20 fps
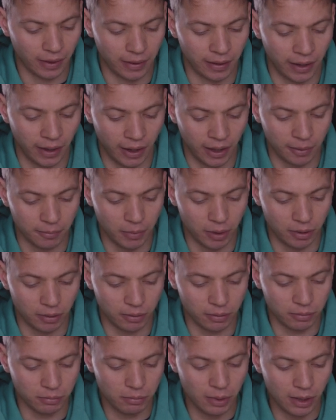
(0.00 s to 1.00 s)

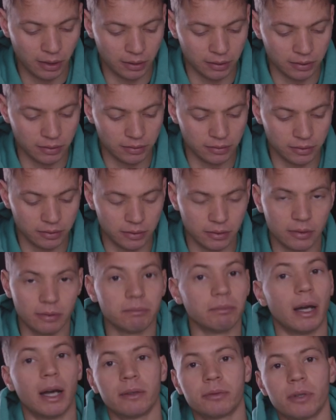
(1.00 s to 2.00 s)
Well,
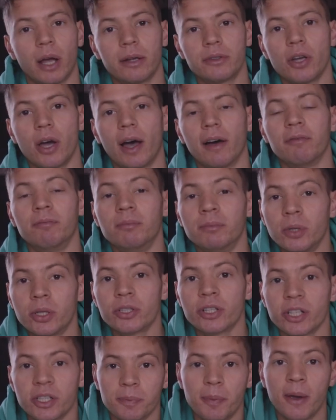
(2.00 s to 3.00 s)
I don't have
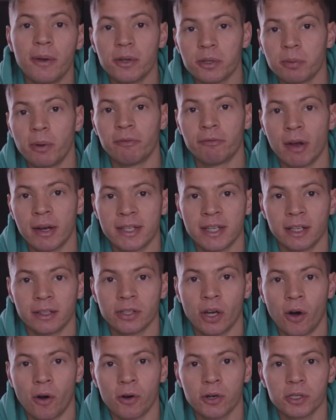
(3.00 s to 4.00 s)
much experience with
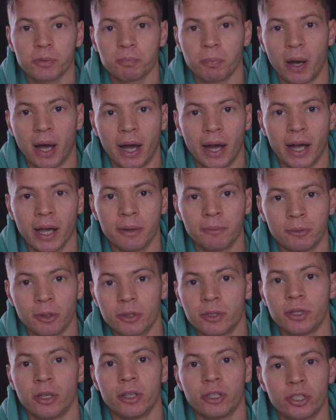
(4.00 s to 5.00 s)
red-tailed hawks, but I am
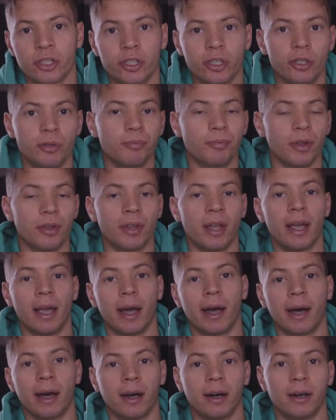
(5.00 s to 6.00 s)
going to assume that they
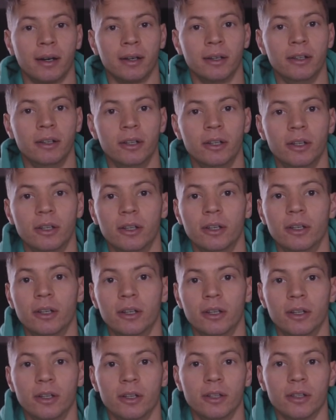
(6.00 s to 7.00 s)
are
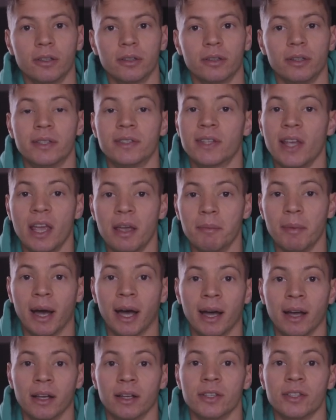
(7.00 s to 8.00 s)
the same
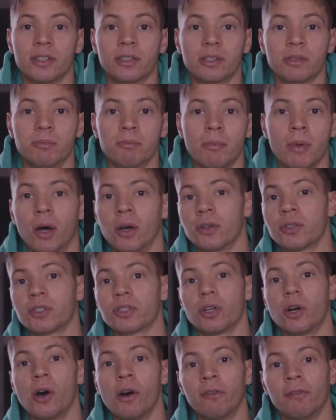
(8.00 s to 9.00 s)
as
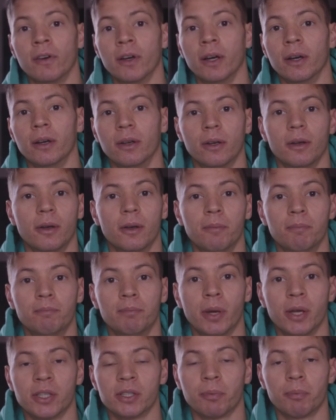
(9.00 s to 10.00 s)
most other
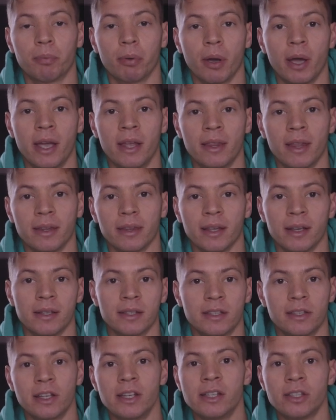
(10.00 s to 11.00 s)
birds of prey, in that they're
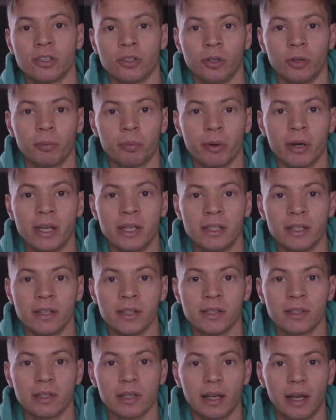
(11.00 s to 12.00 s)
seasonal
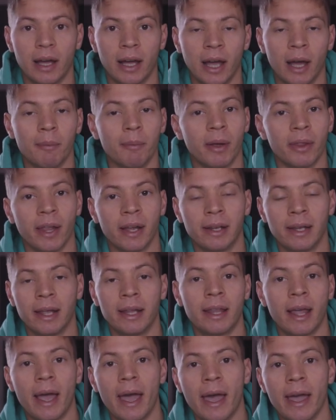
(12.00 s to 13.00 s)
breeders, and they
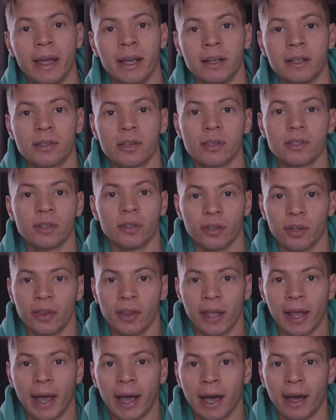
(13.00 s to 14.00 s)
lay their eggs so that
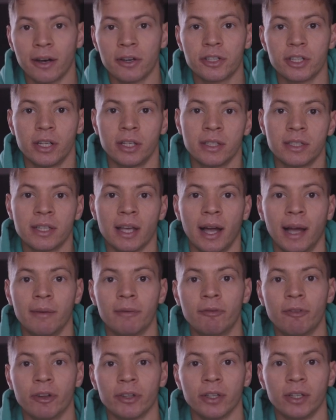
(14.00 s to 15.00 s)
they hatch in
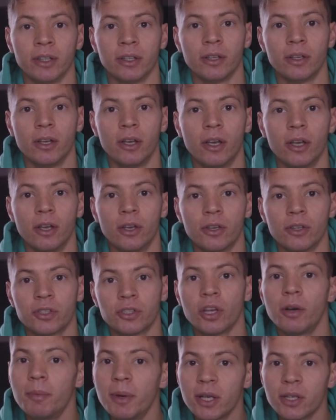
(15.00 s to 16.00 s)
time for the
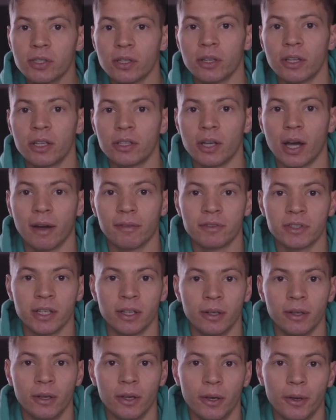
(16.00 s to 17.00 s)
summer, so they don't have
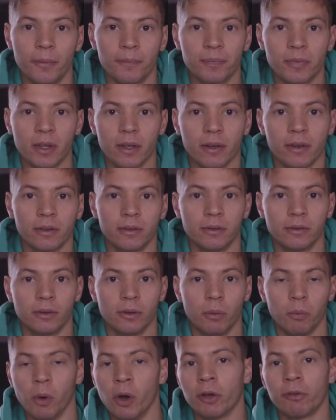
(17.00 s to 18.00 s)
to
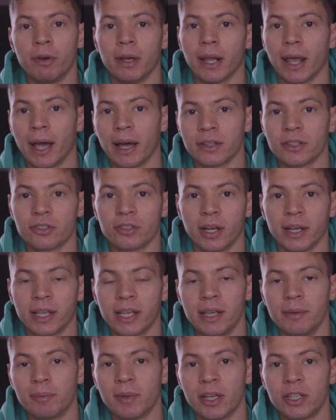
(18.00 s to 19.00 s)
work really hard to try and
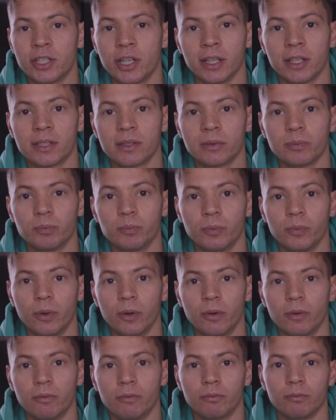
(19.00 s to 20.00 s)
keep their chicks
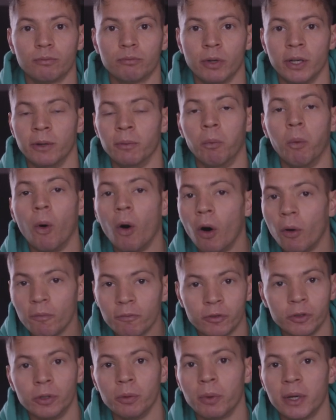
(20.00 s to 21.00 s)
really
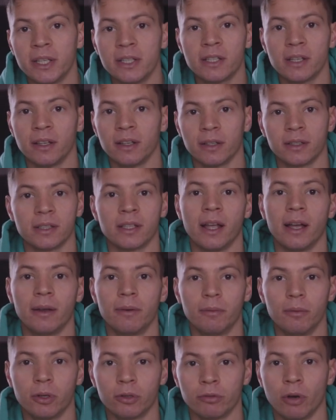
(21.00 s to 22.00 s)
warm through the winter because
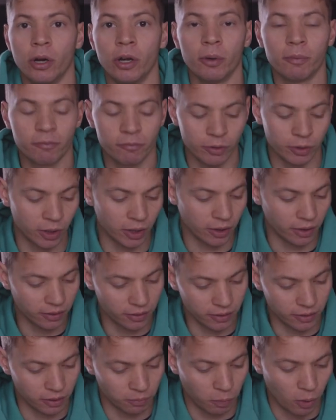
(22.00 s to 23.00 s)
they're growing up through
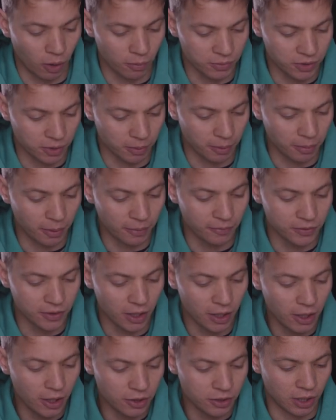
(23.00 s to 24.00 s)
the warm summer months.
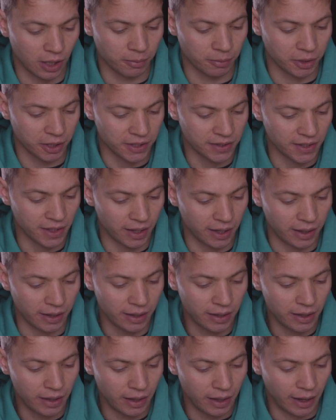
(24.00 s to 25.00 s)
So I'm going to say